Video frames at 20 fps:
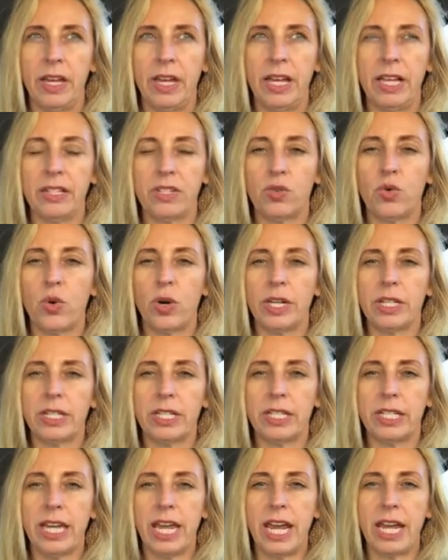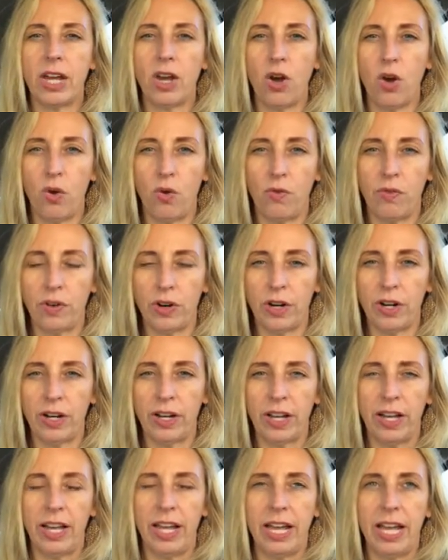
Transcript: is going to take over.